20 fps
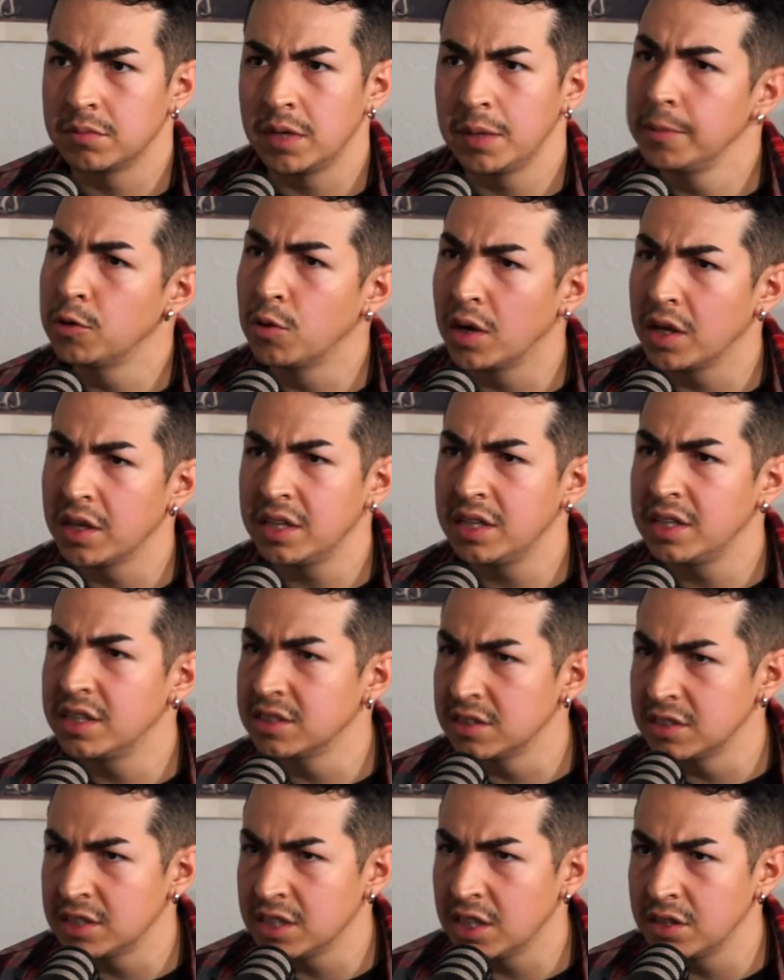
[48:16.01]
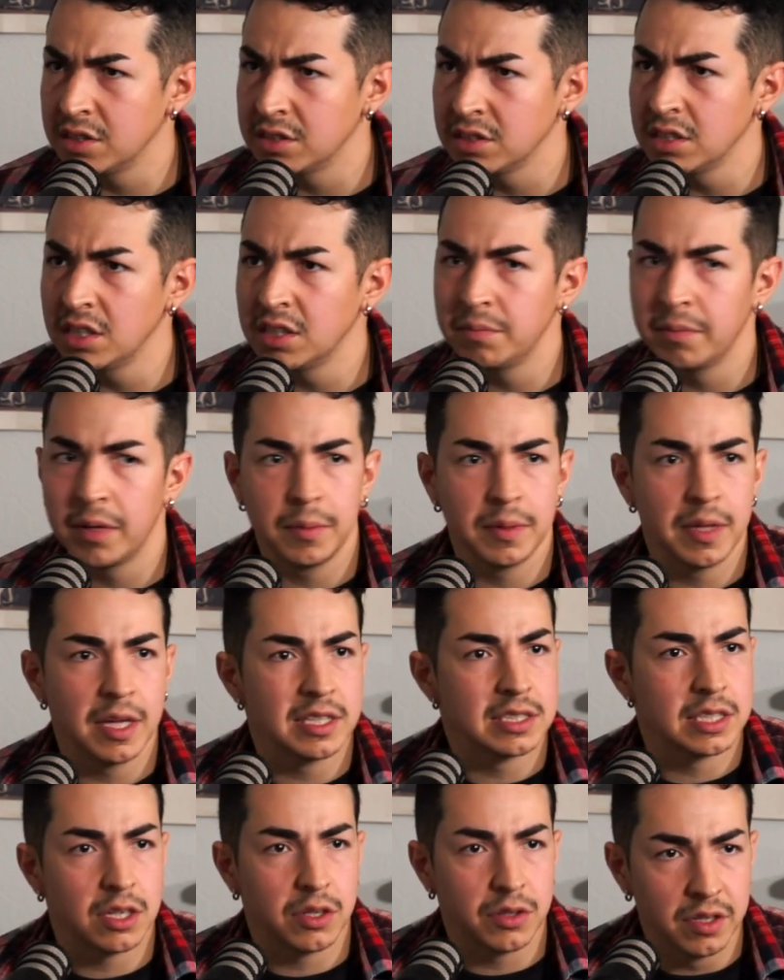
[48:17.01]
Maybe quality doesn't sound as good. Maybe they
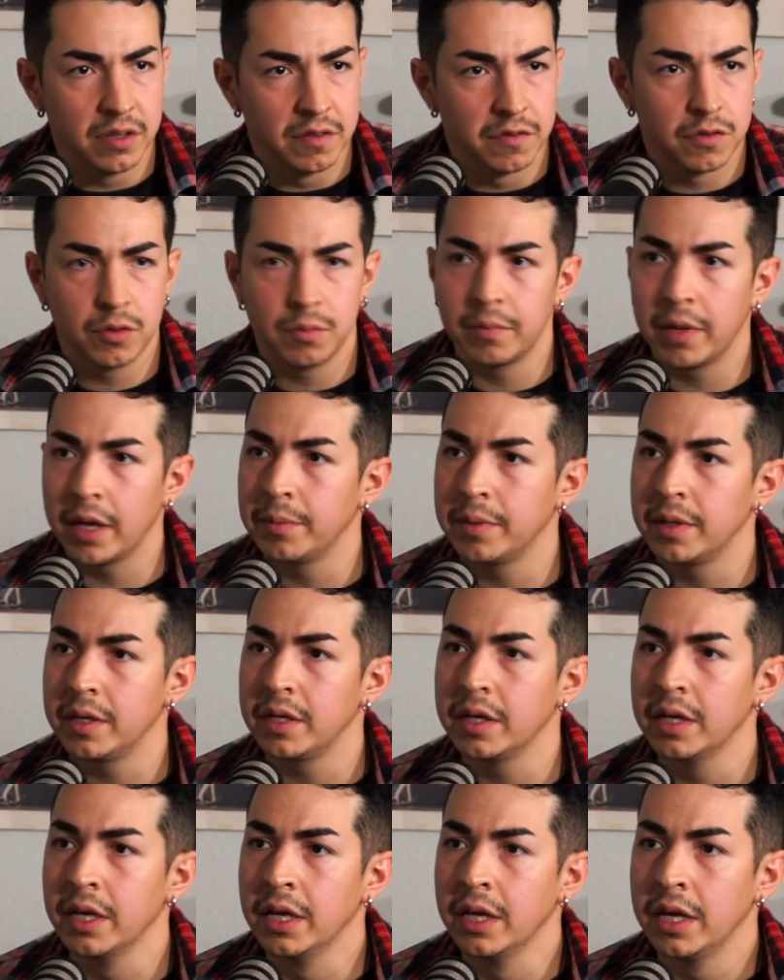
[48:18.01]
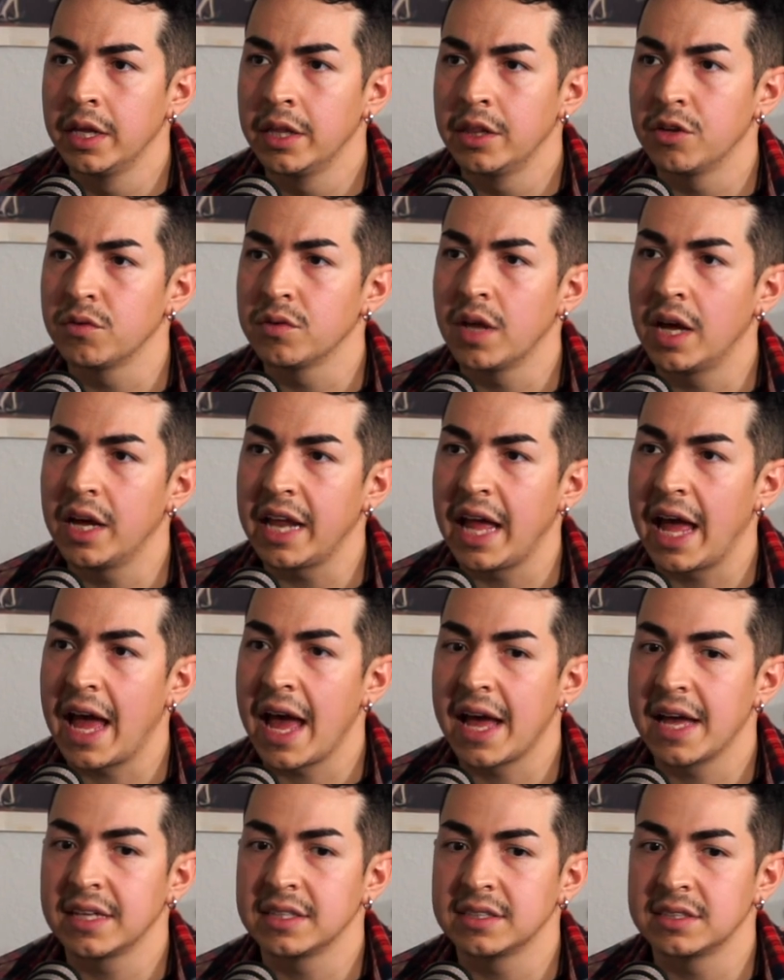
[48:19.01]
sound different. Maybe they're not
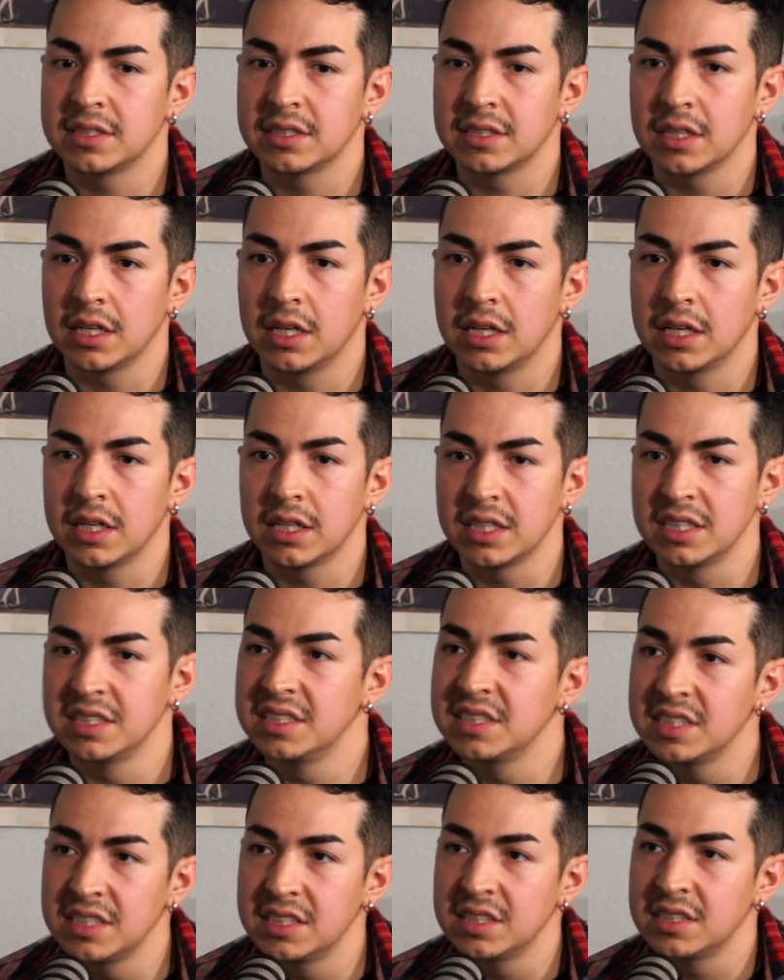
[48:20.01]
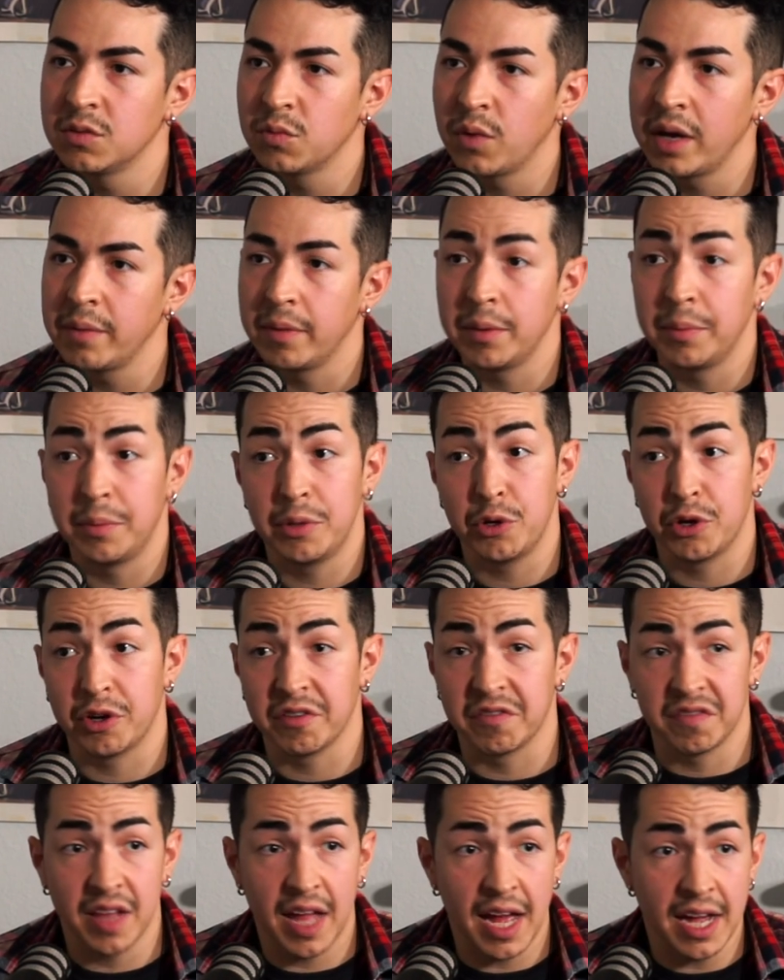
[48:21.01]
as uh, consistent, right? Maybe you
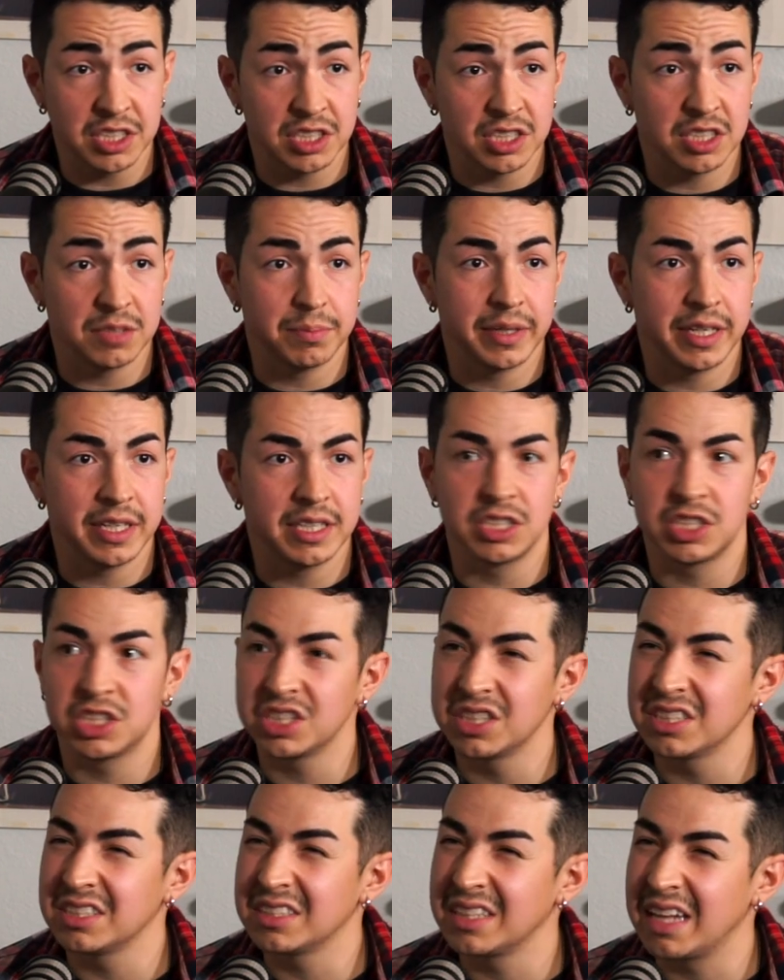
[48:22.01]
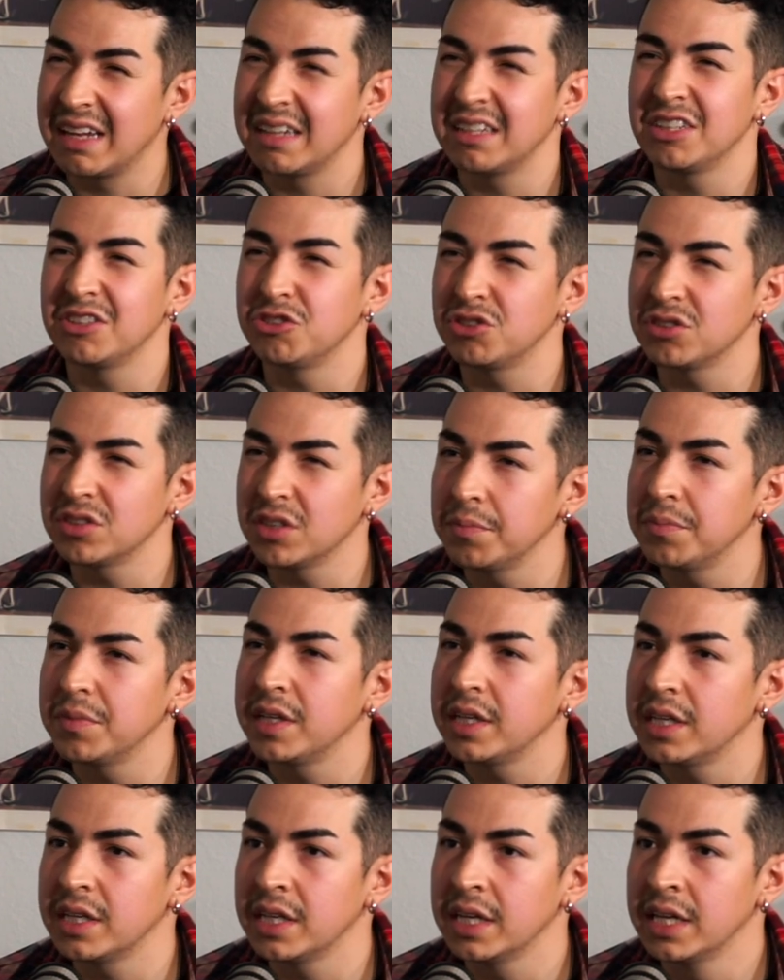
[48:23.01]
hear flashes, but it's just not, there's
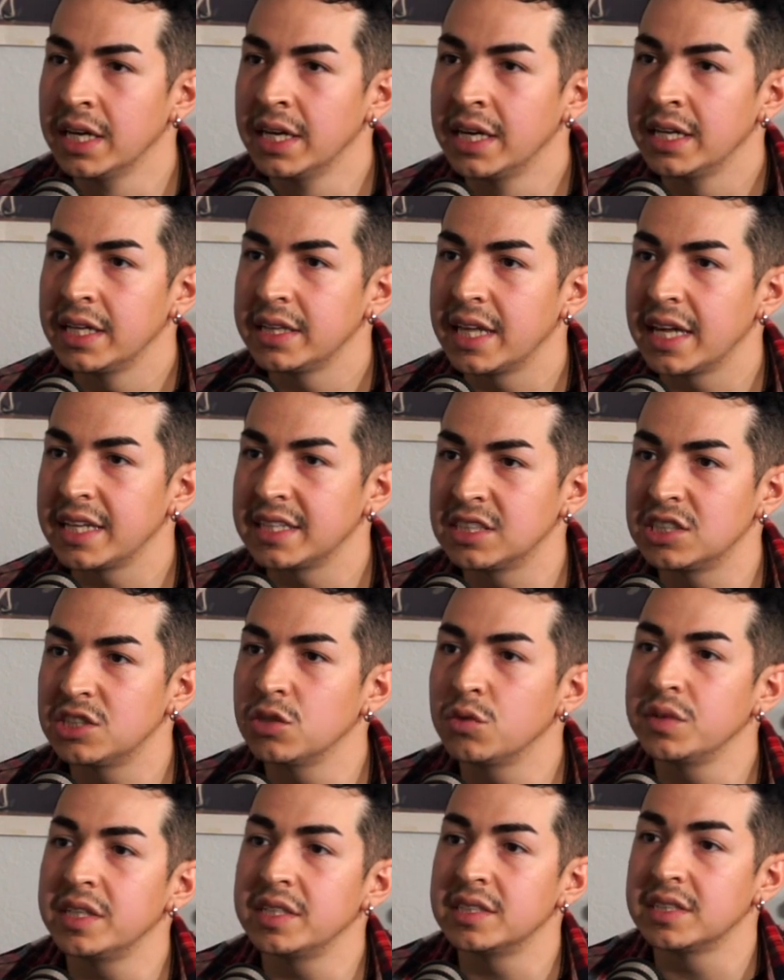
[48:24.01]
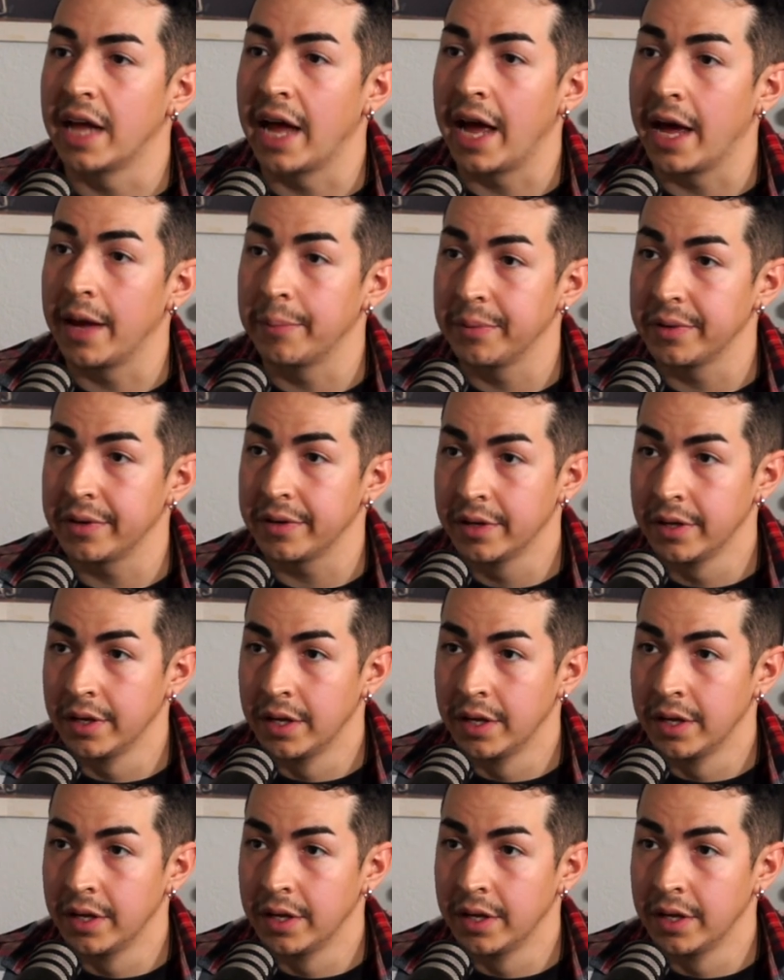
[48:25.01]
something that still needs to happen.